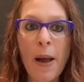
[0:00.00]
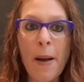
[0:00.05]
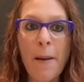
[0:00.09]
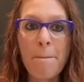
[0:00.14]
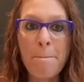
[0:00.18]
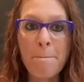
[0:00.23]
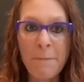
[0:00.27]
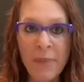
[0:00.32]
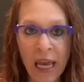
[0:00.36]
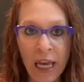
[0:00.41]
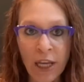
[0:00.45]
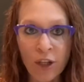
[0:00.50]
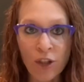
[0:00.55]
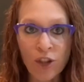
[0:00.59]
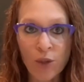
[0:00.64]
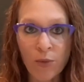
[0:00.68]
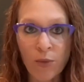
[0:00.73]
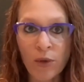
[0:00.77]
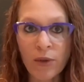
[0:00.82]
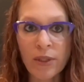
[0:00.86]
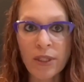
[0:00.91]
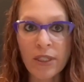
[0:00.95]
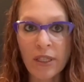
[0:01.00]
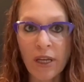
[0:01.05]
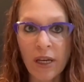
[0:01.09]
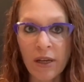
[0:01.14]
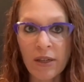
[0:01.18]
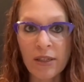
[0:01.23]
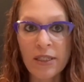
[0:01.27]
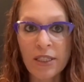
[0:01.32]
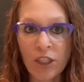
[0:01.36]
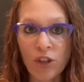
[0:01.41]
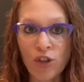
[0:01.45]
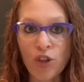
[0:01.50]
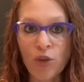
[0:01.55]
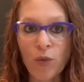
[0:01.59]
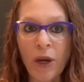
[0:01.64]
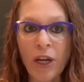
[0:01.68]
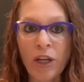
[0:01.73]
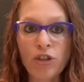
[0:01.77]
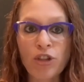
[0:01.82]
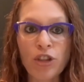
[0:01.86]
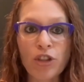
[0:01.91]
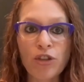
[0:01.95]
manageable
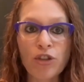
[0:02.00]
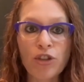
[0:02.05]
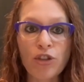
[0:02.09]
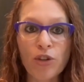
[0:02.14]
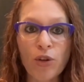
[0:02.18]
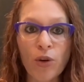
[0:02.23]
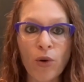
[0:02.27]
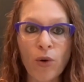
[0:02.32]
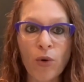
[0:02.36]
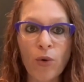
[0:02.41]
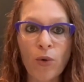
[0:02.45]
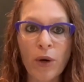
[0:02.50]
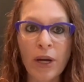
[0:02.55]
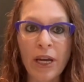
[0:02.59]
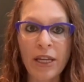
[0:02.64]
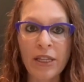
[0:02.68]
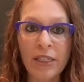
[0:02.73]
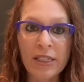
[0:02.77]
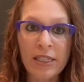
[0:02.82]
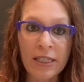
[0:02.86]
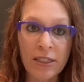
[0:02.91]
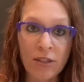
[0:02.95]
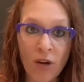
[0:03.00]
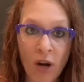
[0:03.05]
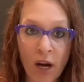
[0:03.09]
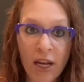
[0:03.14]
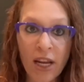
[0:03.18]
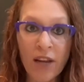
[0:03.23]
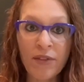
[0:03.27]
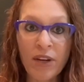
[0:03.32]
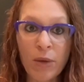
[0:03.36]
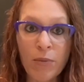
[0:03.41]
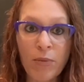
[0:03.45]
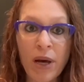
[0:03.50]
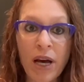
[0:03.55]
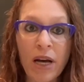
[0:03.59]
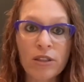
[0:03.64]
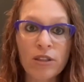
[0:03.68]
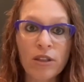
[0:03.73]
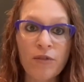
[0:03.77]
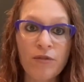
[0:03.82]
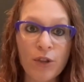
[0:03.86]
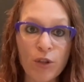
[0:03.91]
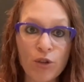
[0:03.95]
situation. So it does not have an
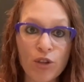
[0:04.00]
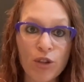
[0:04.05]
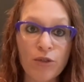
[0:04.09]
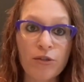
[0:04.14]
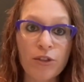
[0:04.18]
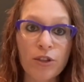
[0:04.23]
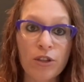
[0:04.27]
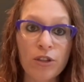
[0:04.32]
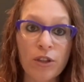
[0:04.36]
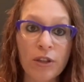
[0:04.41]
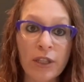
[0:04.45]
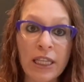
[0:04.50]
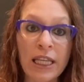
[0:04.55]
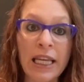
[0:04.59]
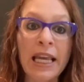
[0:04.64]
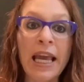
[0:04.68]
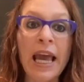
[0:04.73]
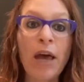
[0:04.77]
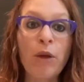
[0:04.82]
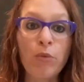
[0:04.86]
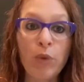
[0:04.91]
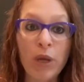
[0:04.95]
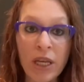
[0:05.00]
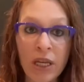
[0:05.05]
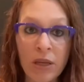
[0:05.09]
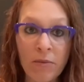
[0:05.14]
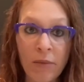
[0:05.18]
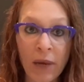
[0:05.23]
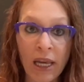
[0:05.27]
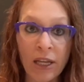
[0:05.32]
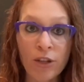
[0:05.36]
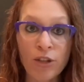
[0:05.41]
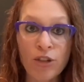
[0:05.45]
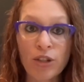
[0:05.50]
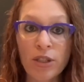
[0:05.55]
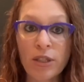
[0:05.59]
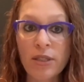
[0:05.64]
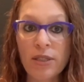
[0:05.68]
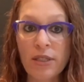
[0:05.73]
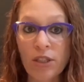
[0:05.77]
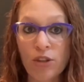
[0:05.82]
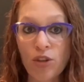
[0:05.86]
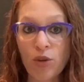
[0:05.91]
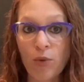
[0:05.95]
impact on future fertility, and we can manage this
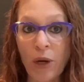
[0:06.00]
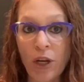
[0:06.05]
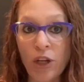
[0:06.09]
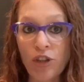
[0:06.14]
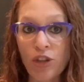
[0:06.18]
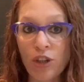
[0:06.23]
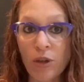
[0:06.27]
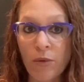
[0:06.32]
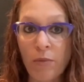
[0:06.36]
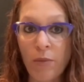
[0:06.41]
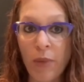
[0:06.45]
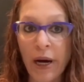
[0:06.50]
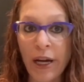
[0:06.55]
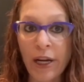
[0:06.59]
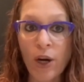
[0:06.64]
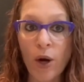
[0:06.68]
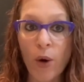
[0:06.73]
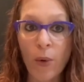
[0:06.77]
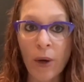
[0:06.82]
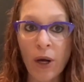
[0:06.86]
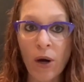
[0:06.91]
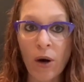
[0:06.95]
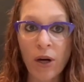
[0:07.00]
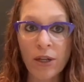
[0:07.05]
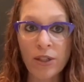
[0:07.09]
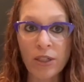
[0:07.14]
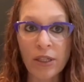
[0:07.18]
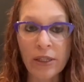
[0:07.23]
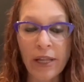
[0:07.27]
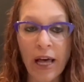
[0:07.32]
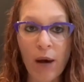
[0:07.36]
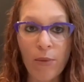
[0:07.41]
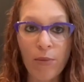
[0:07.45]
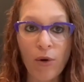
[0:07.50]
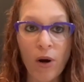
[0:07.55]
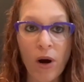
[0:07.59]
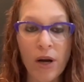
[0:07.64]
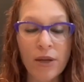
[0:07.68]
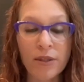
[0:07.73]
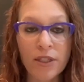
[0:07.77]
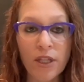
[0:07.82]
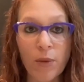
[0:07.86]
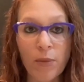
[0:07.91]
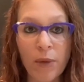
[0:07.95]
situation by going on to
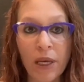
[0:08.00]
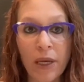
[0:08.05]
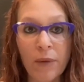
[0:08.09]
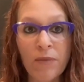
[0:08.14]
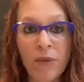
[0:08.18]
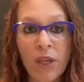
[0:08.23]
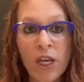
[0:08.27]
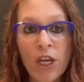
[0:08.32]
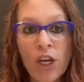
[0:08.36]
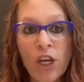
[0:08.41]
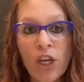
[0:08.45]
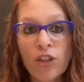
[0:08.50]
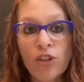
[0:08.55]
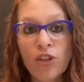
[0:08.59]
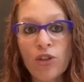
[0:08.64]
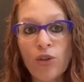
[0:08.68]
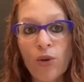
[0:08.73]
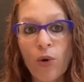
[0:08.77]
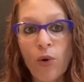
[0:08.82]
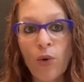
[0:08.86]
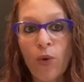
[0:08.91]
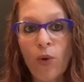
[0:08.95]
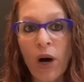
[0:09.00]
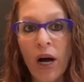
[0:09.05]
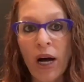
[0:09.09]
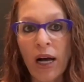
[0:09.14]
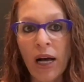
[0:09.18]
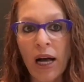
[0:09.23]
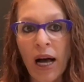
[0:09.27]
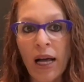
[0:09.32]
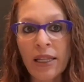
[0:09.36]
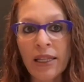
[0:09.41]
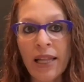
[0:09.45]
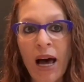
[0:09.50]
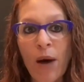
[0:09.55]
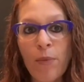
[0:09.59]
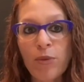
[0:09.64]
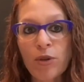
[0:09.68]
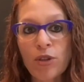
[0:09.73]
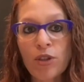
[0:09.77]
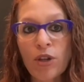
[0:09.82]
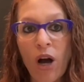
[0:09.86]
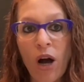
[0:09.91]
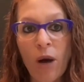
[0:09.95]
laparoscopy. So a
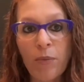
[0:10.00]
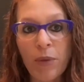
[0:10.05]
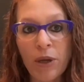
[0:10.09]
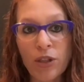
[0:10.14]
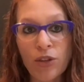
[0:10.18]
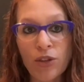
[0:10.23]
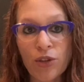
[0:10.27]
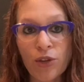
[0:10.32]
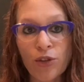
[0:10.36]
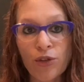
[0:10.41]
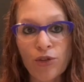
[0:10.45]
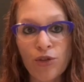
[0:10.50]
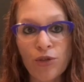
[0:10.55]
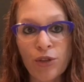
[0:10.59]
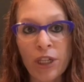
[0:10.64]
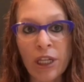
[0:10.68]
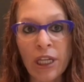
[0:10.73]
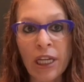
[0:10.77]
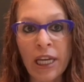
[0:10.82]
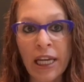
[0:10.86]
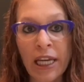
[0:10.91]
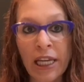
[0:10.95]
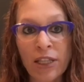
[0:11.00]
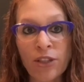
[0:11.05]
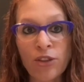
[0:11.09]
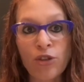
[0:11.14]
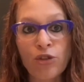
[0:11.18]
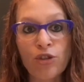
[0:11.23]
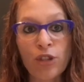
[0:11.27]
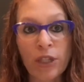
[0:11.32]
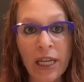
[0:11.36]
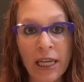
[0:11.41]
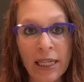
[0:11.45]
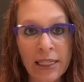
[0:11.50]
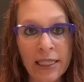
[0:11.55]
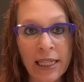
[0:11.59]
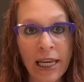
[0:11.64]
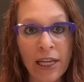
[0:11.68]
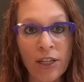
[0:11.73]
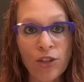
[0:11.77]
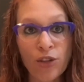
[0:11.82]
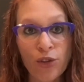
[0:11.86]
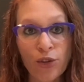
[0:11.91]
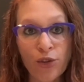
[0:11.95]
laparoscopic surgery is usually a
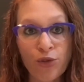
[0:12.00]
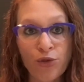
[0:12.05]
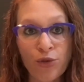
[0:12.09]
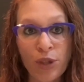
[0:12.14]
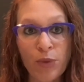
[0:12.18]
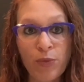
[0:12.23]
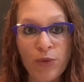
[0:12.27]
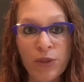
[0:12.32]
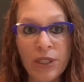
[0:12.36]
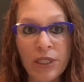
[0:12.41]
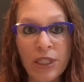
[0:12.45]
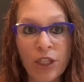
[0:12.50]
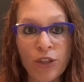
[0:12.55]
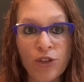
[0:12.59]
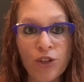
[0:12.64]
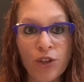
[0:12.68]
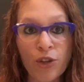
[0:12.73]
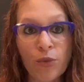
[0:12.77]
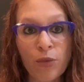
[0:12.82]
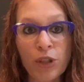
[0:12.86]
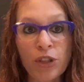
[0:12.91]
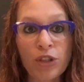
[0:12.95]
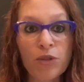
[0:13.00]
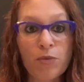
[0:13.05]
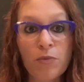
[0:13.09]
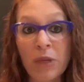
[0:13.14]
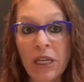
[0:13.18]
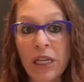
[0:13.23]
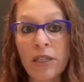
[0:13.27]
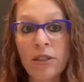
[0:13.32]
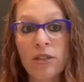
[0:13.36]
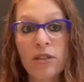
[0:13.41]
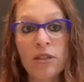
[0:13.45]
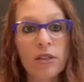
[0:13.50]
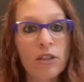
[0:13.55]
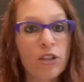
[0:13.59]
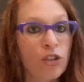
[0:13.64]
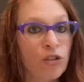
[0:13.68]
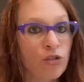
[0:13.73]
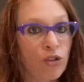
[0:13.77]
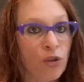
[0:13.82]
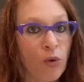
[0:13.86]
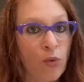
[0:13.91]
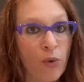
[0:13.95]
day surgery procedure, which means
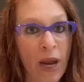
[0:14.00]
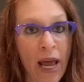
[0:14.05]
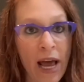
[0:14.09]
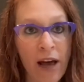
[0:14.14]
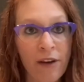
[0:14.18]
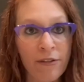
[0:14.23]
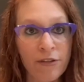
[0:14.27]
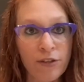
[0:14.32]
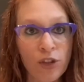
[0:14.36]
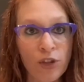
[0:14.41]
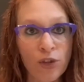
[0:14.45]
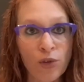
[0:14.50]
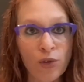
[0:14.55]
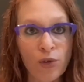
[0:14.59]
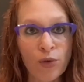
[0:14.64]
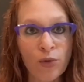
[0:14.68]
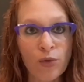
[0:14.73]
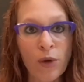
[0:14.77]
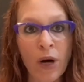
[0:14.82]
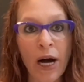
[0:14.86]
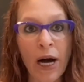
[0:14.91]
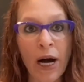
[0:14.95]
you don't have to